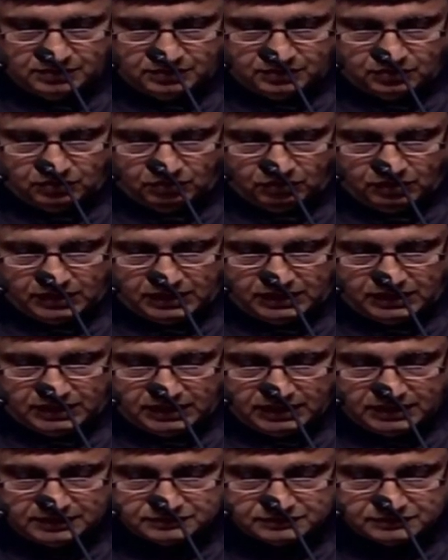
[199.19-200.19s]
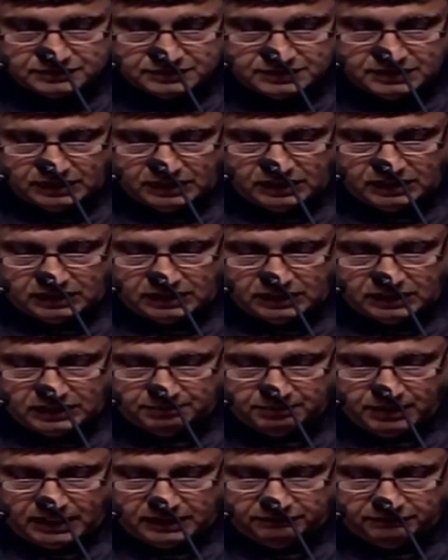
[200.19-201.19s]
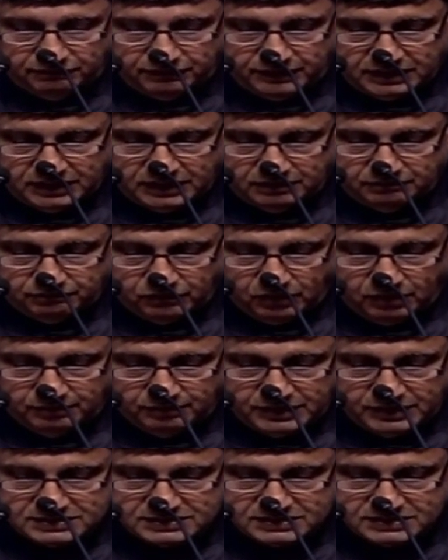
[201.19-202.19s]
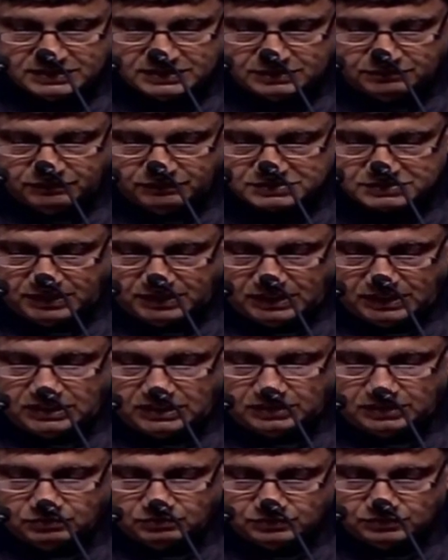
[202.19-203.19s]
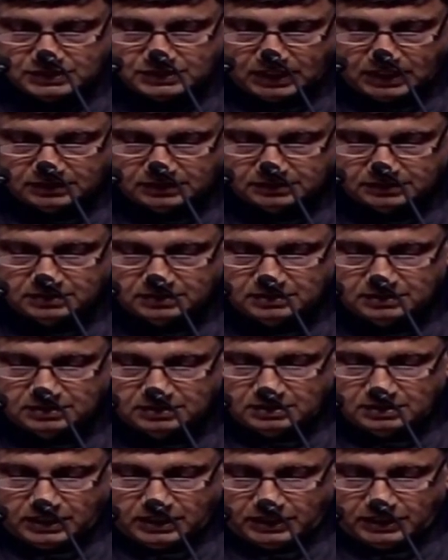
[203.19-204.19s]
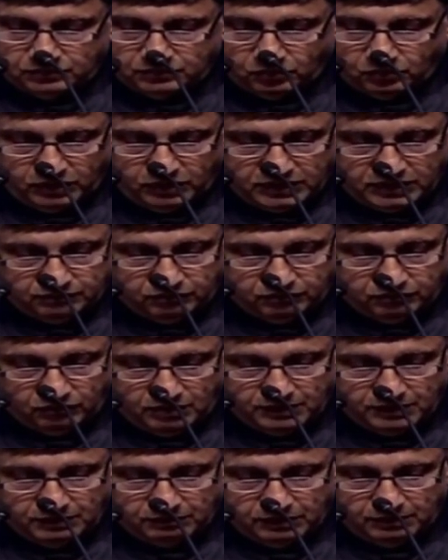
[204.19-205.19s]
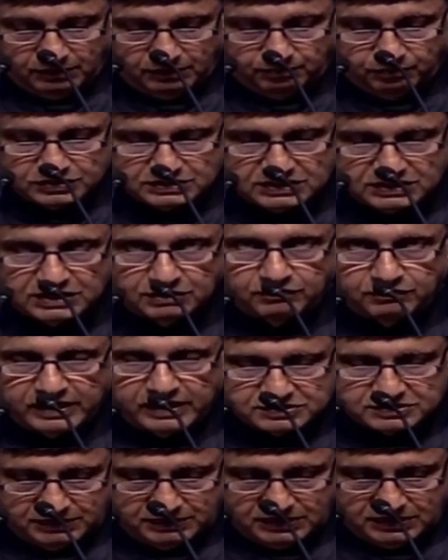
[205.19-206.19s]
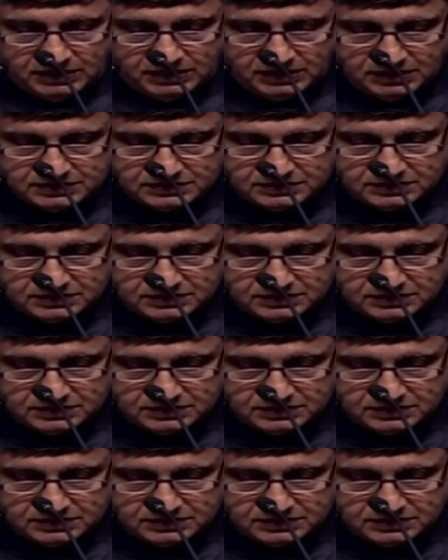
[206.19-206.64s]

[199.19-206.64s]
Torrent has greatly benefited from its investment in Gujarat and drawing from our positive experience,